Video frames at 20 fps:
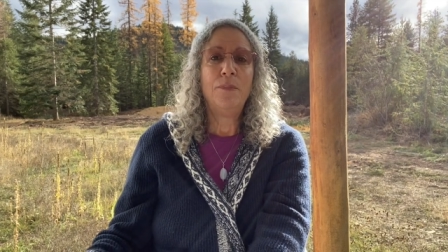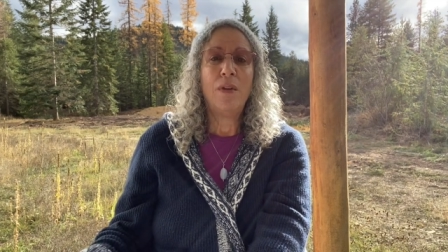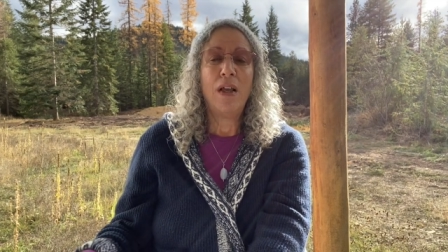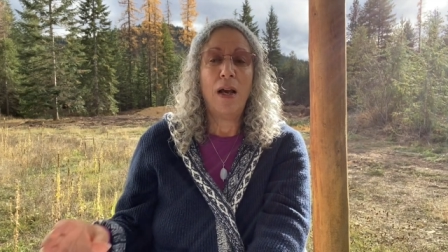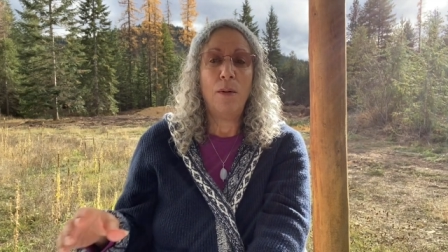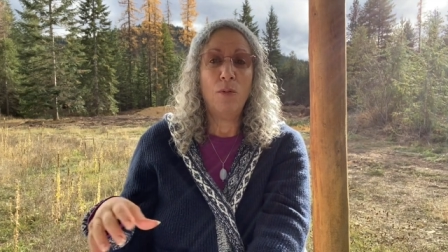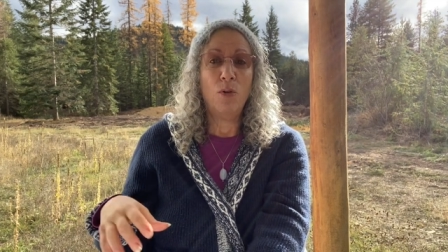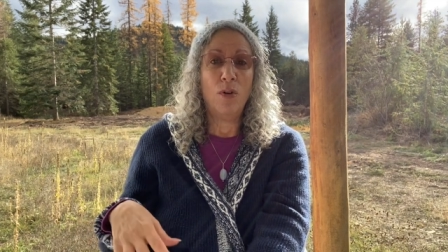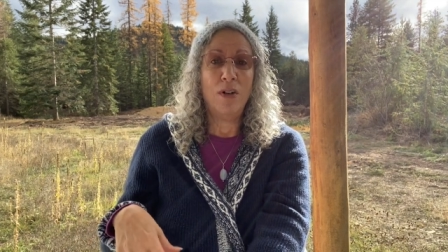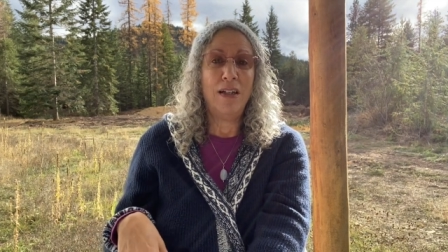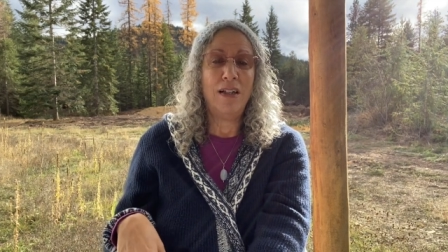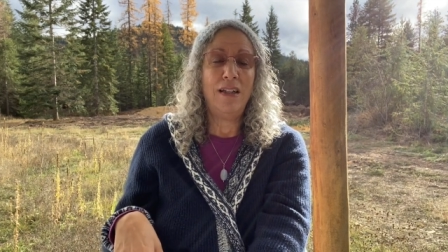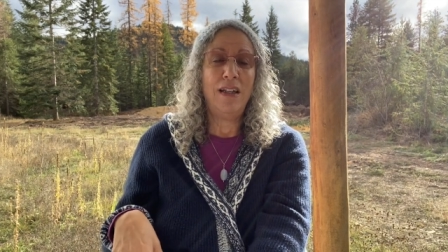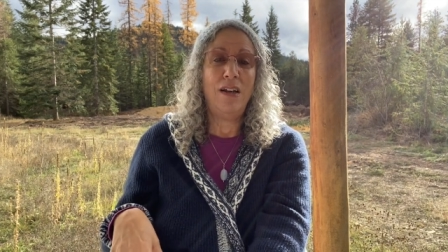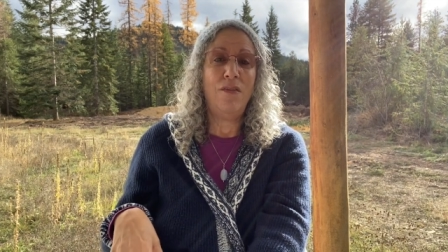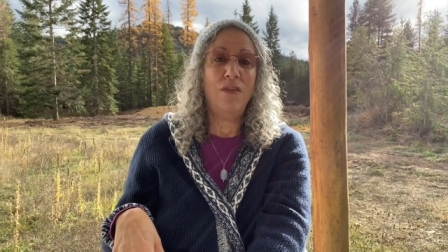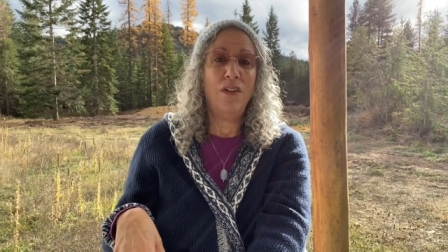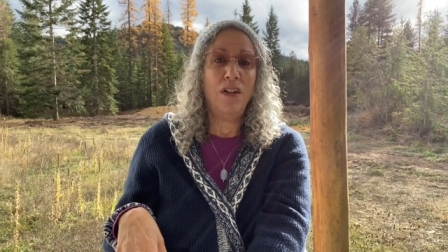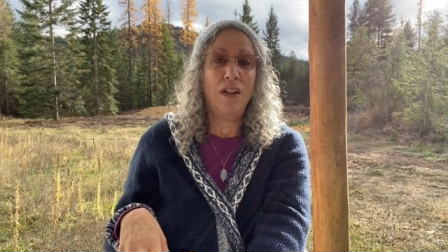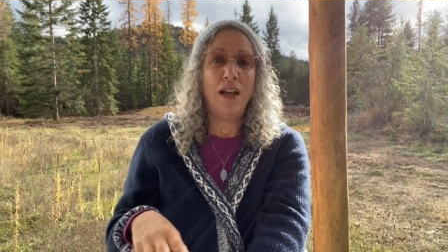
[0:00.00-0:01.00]
I'm going to
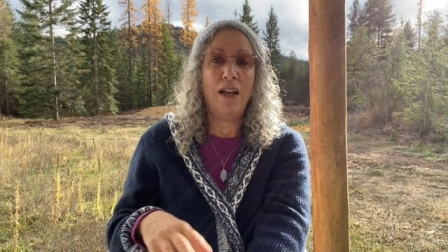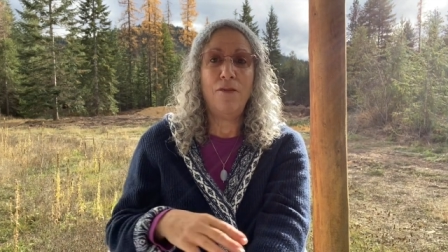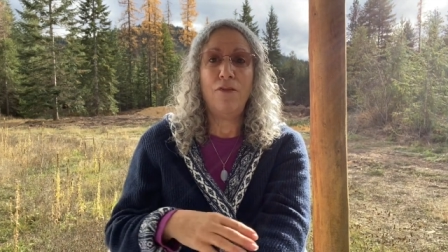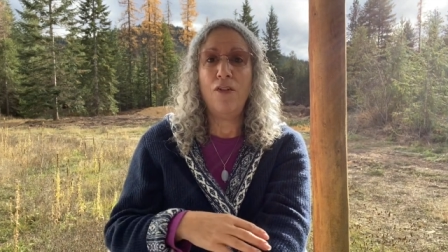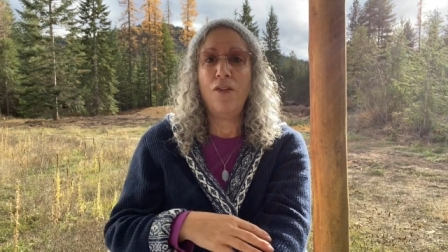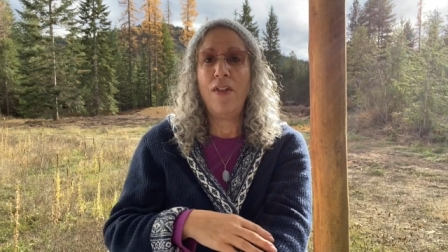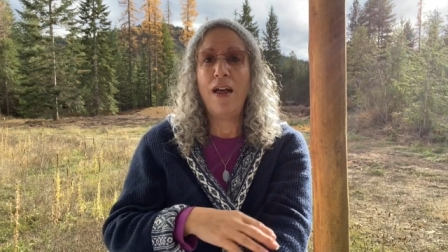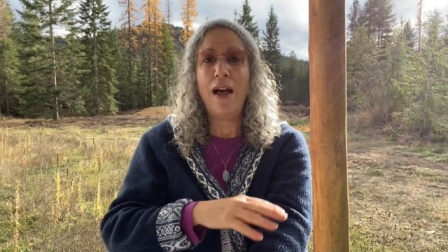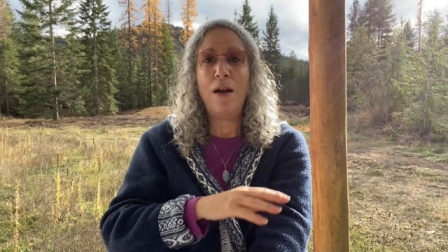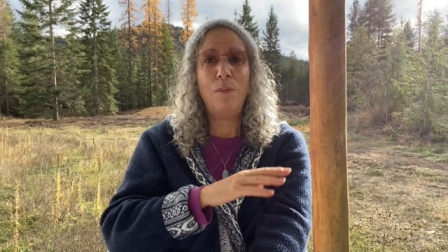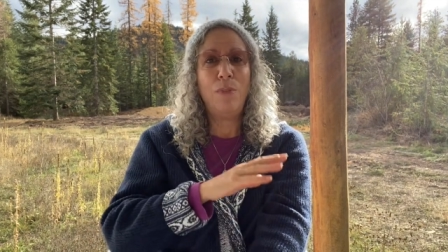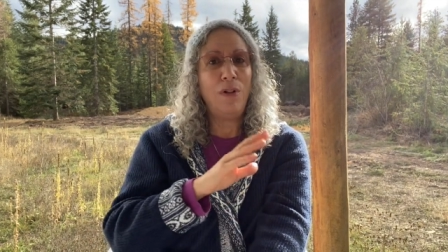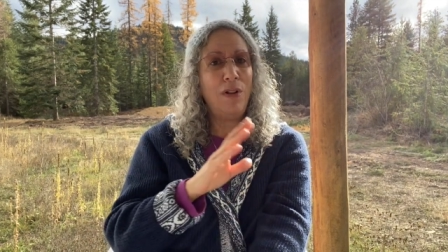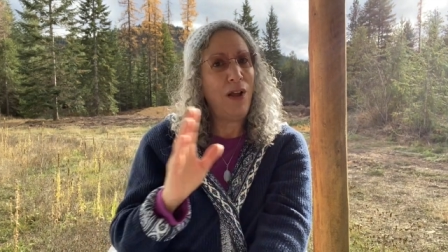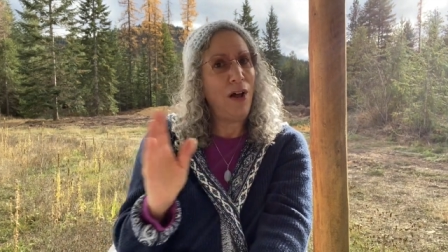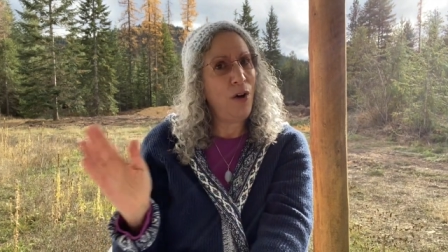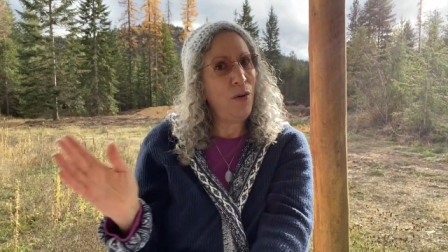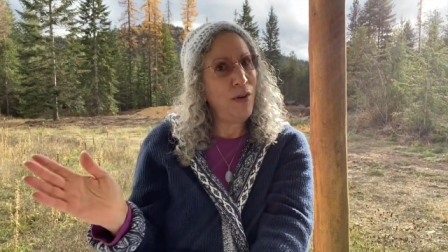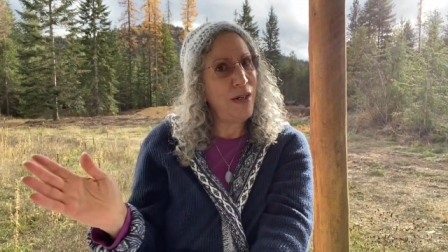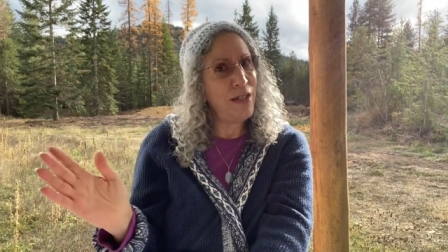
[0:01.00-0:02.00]
leave the link for that below.